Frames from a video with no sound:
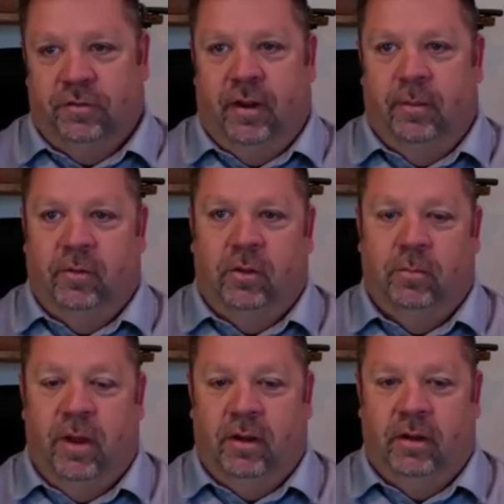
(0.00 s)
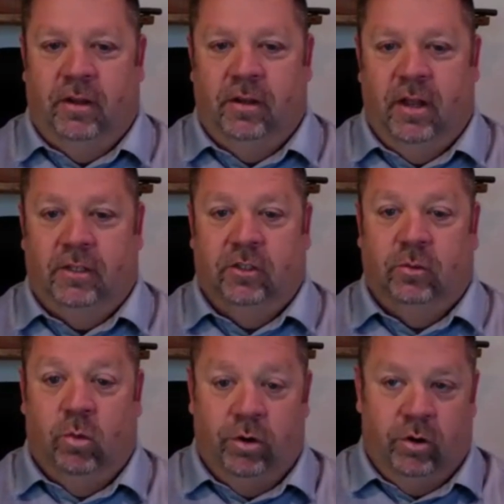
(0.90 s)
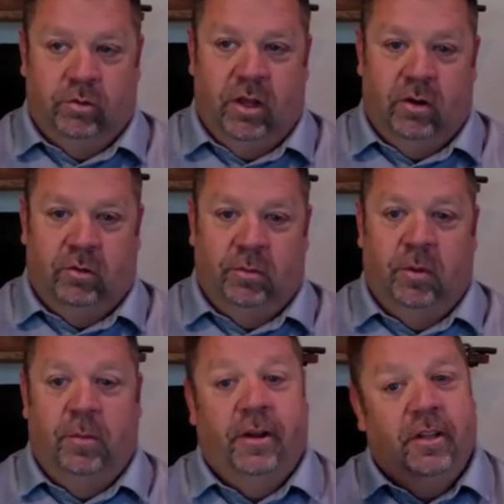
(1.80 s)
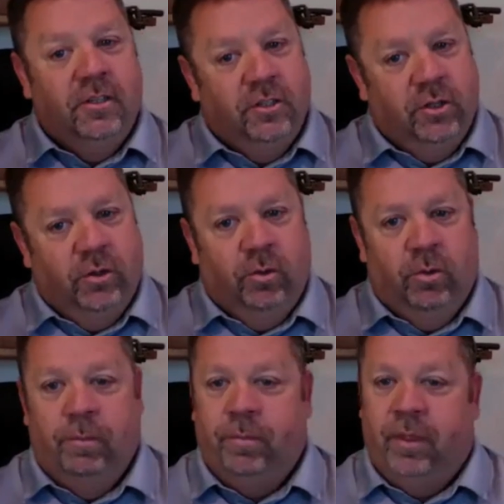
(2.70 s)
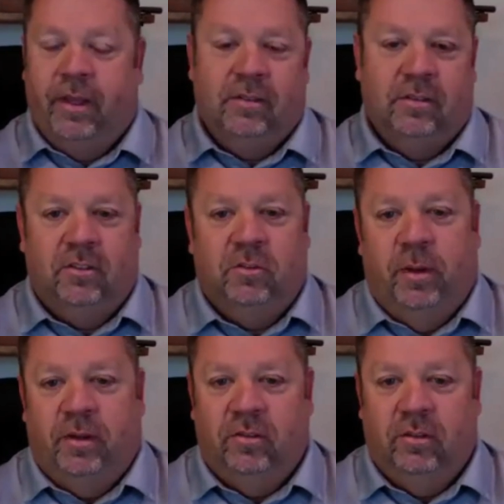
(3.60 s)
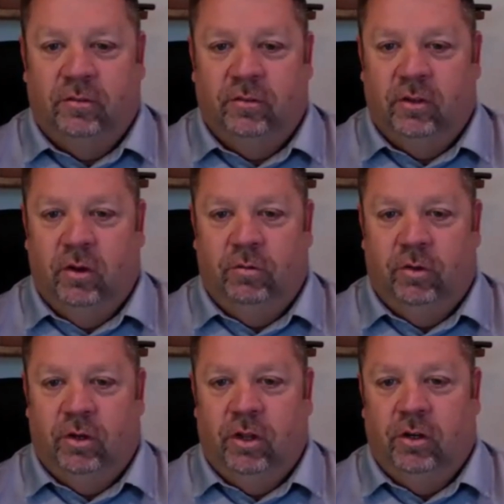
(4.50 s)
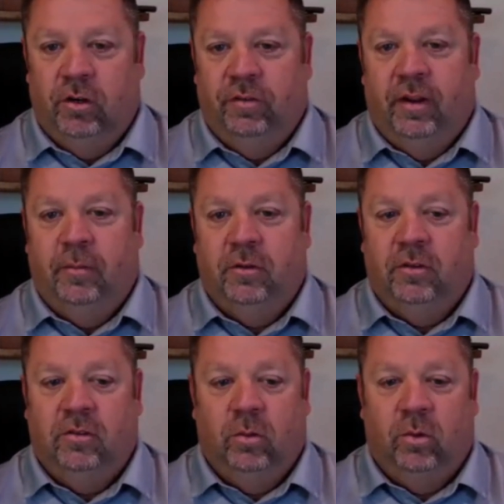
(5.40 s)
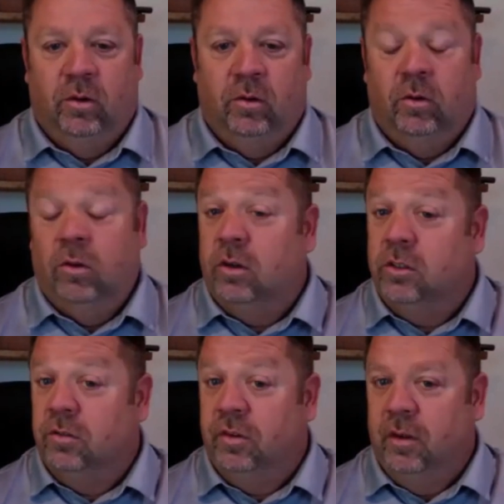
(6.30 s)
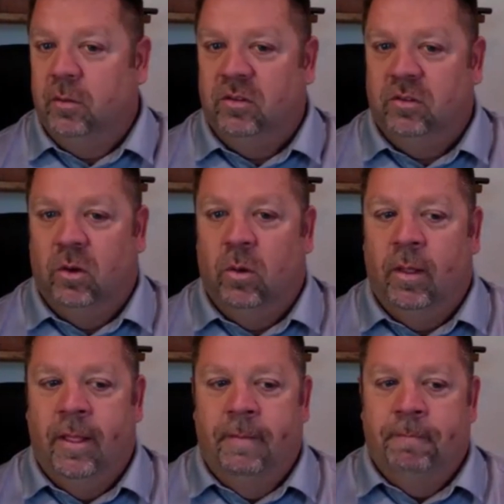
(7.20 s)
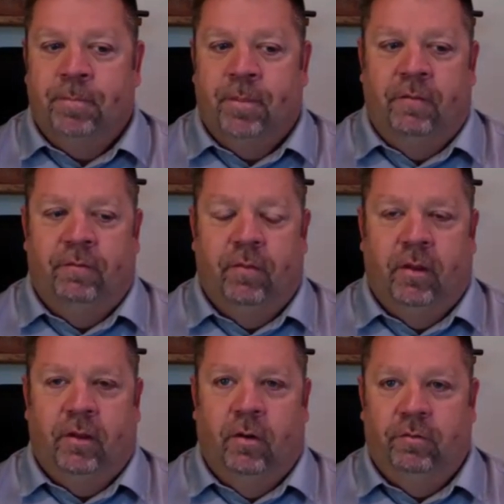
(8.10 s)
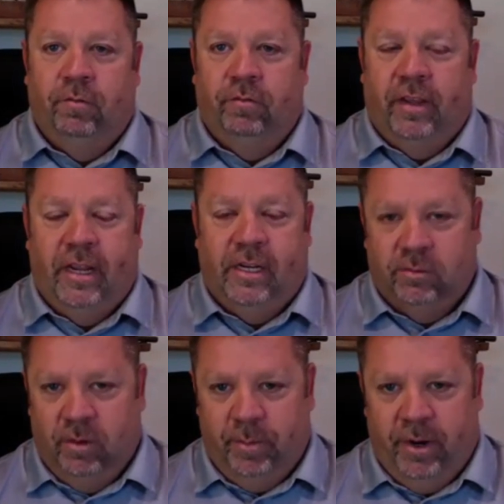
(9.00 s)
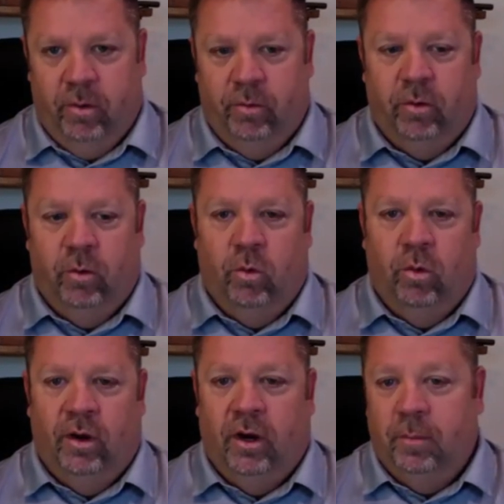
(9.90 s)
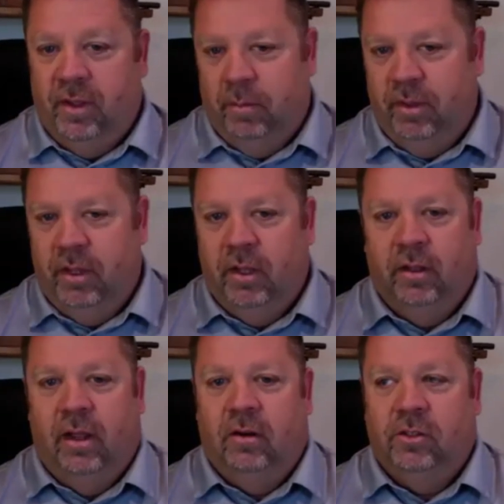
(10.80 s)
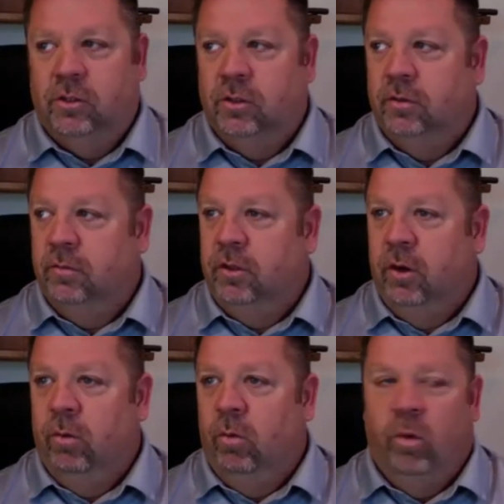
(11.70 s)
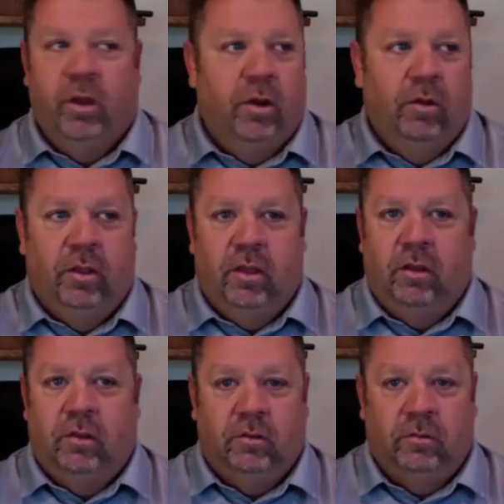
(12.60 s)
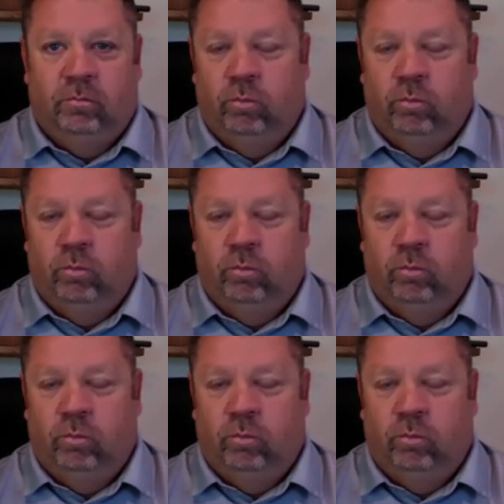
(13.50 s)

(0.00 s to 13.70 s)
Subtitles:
family, you might need not just one hotel room, you might need 2. That gets expensive, for younger families or larger families. So, vacation rent by owner or Airbnb allows you to, we go to the Keys